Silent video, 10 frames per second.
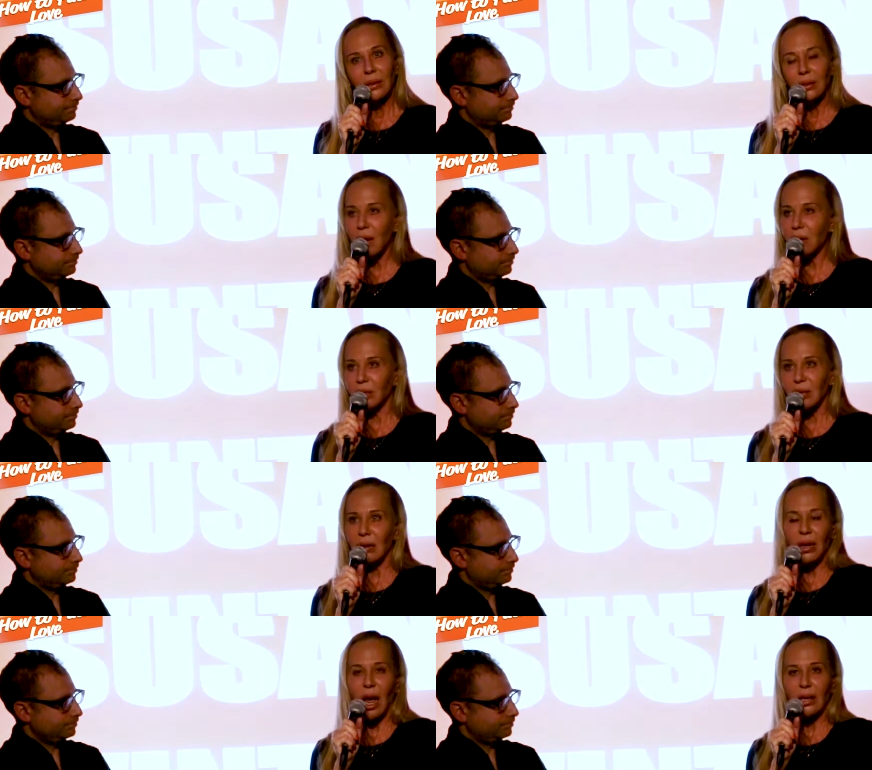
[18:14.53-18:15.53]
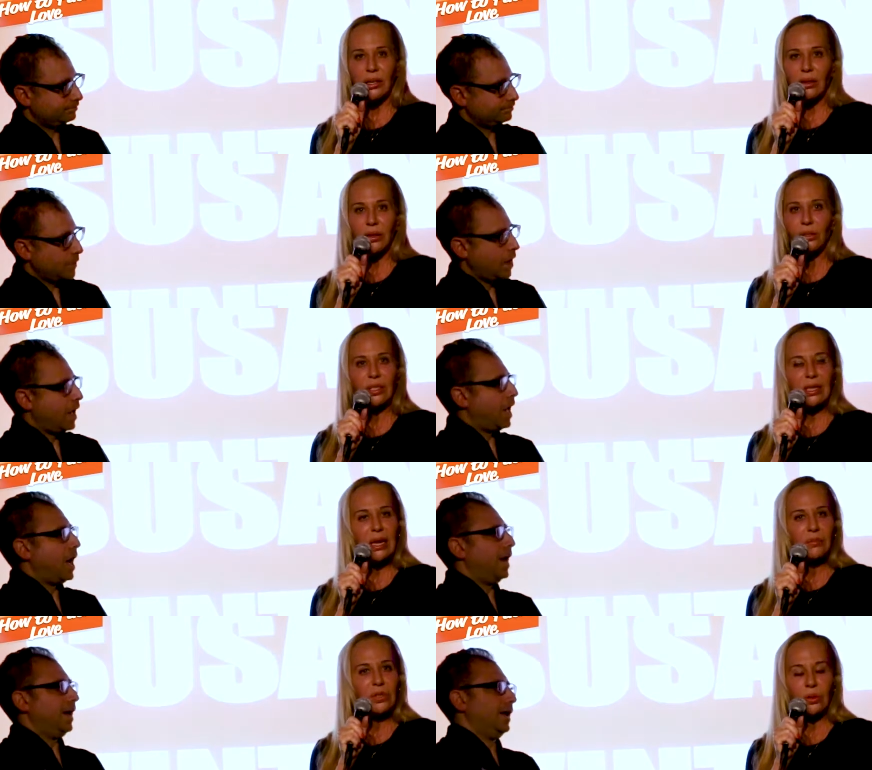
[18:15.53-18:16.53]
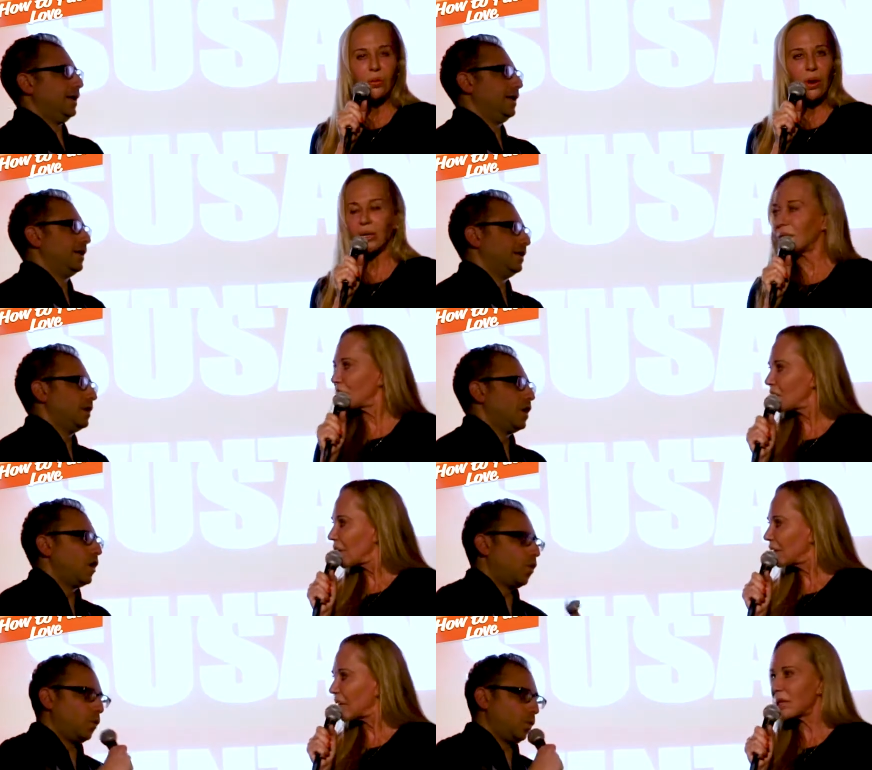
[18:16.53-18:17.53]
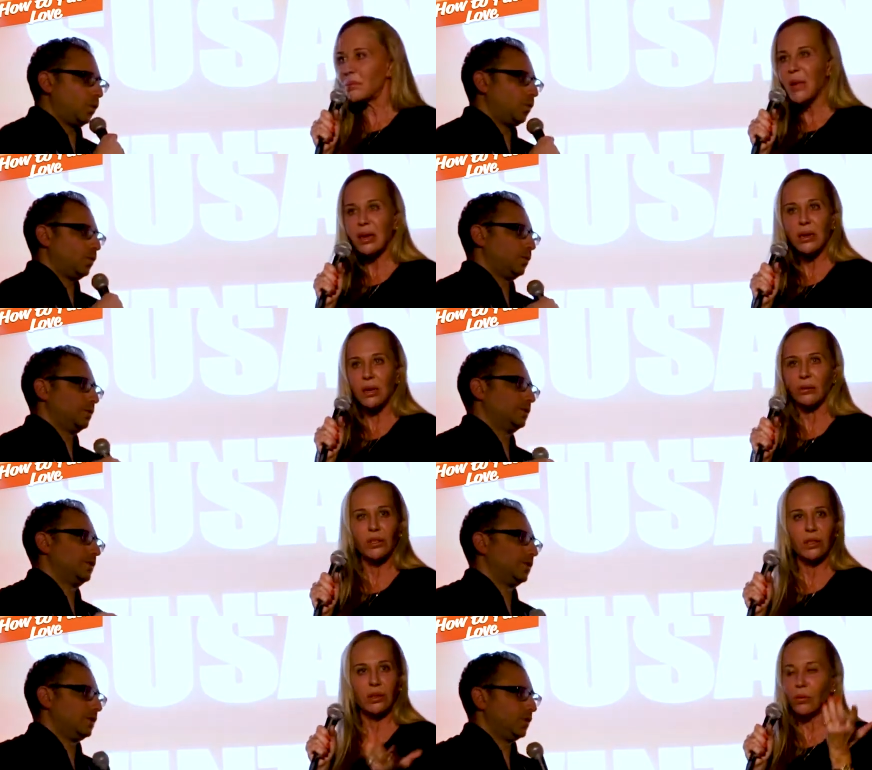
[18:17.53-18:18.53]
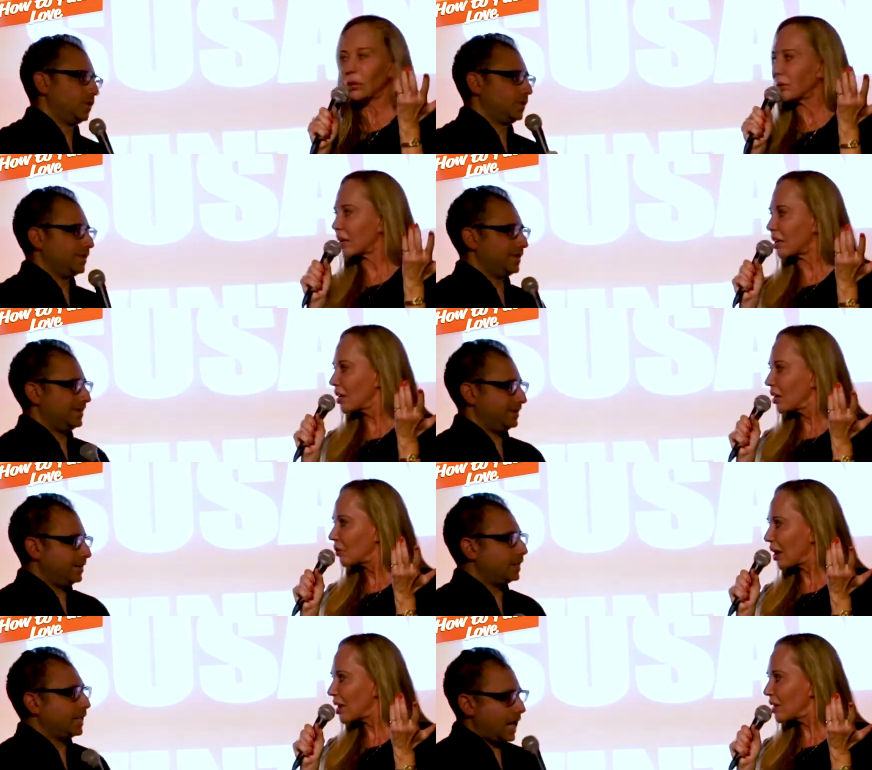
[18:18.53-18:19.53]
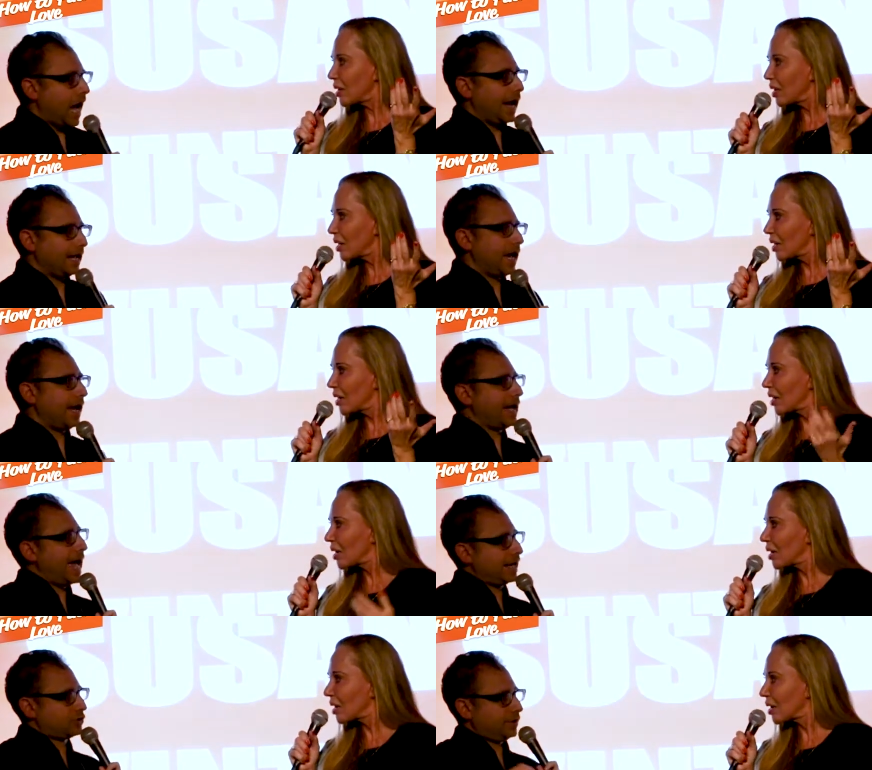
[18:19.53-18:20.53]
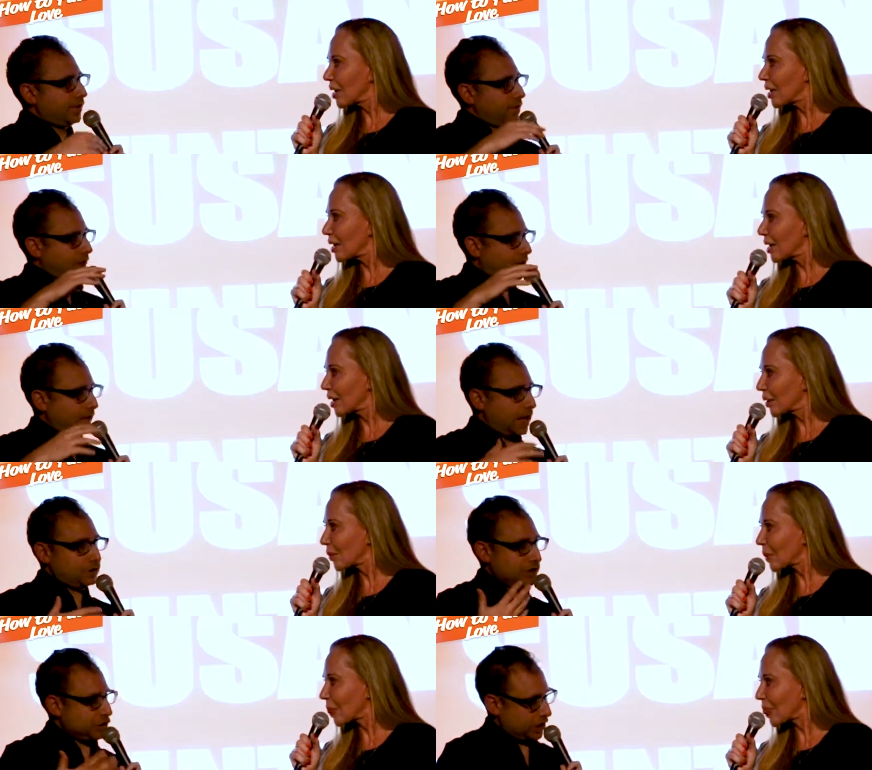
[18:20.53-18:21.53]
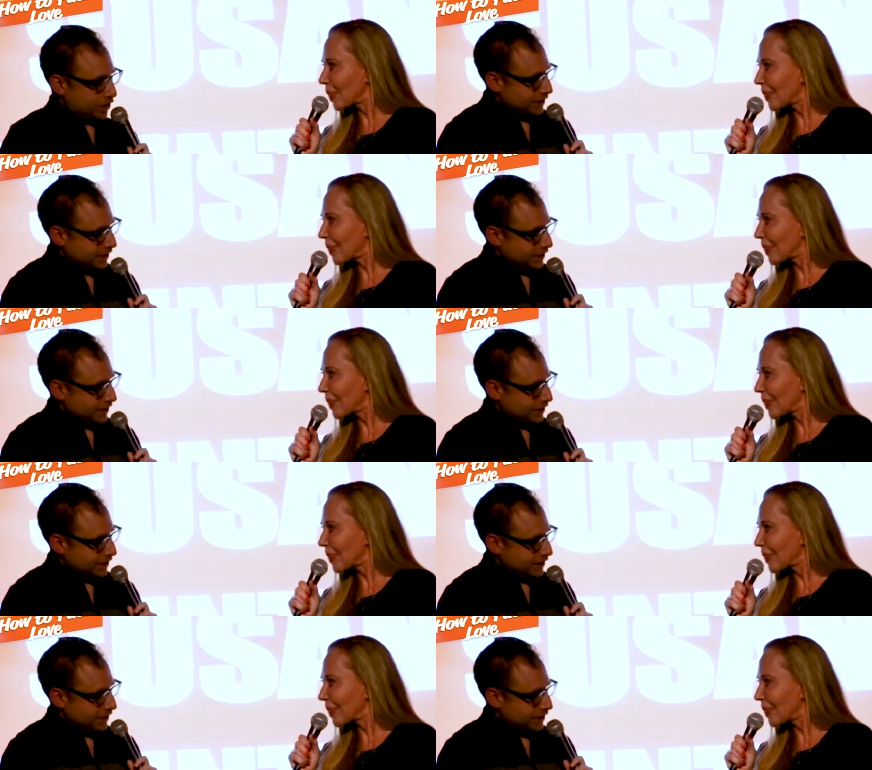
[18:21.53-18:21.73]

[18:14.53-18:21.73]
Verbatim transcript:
Speaker 1: No, uh, you're just saying what you want. It's on the menu. Just order it, right? I,
Speaker 2: I actually, uh, I'll just share